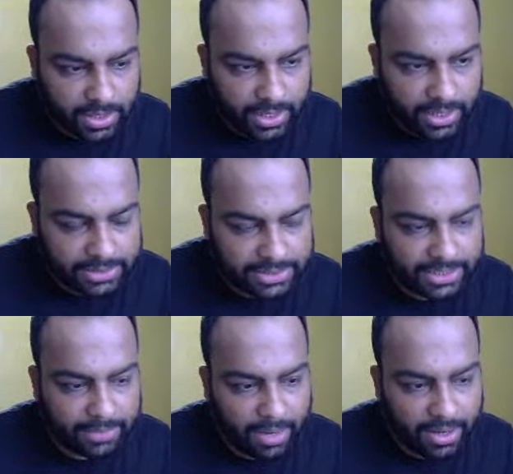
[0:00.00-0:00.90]
is
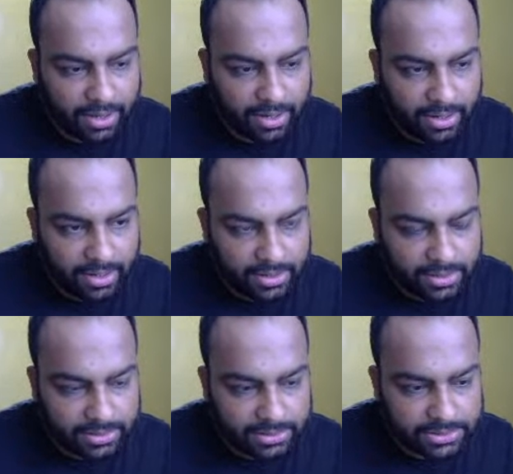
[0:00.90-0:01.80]
nothing but
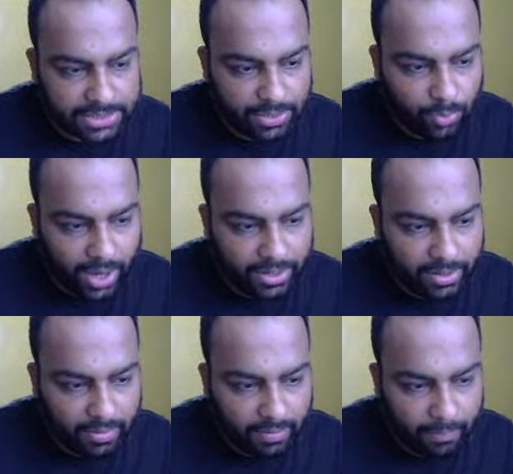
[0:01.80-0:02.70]
z1
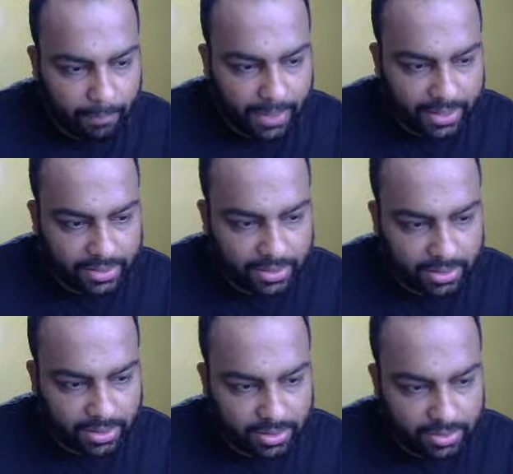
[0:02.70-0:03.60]
plus
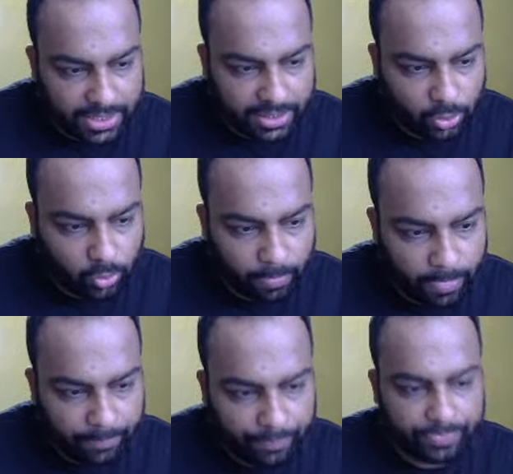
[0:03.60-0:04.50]
z2,
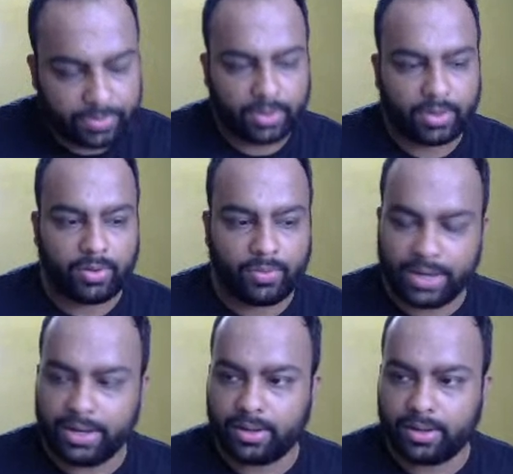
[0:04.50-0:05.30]
right?